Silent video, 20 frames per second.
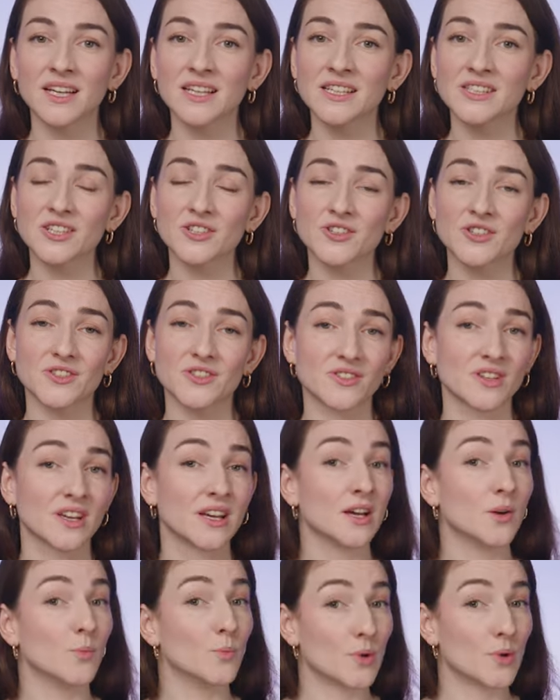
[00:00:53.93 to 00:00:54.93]
such as
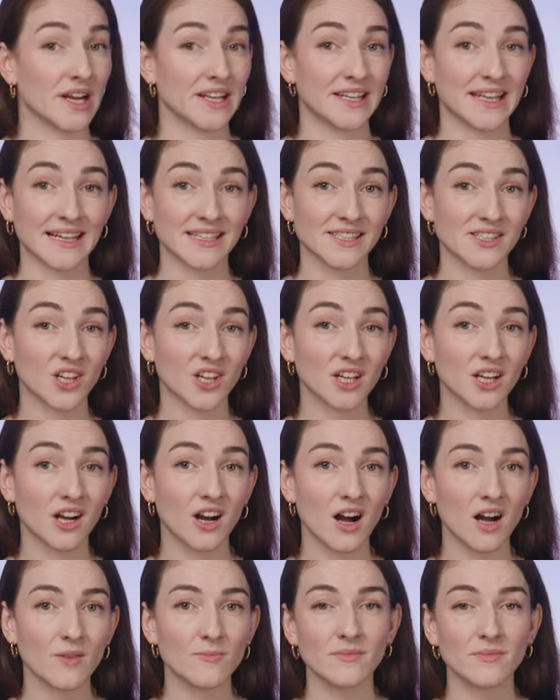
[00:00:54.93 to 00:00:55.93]

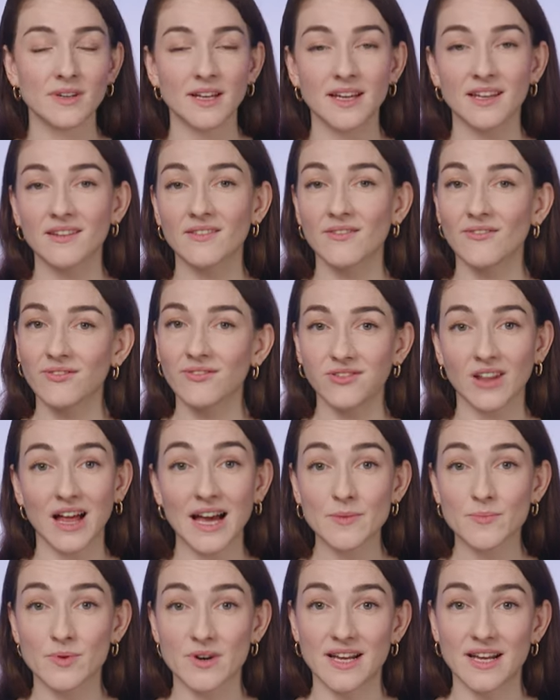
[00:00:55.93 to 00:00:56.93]
brandx.com and
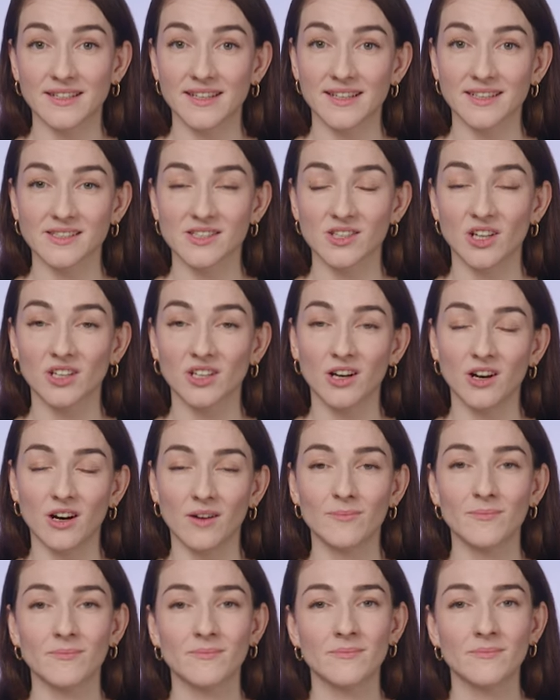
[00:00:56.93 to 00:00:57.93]

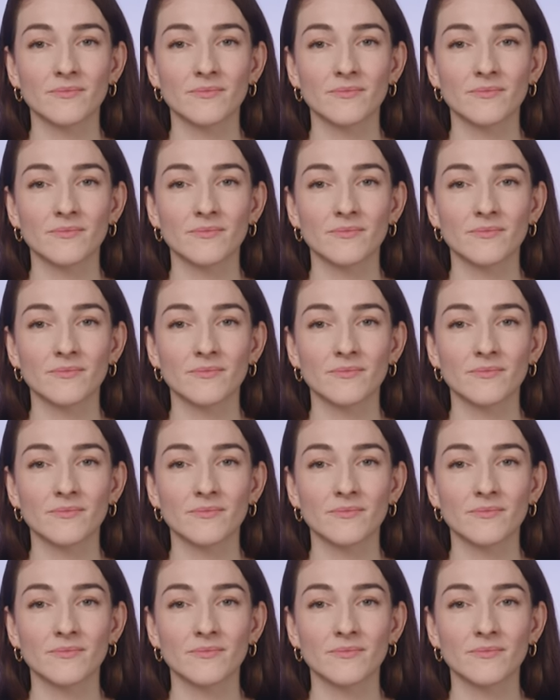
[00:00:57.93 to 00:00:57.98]
flybrandx.com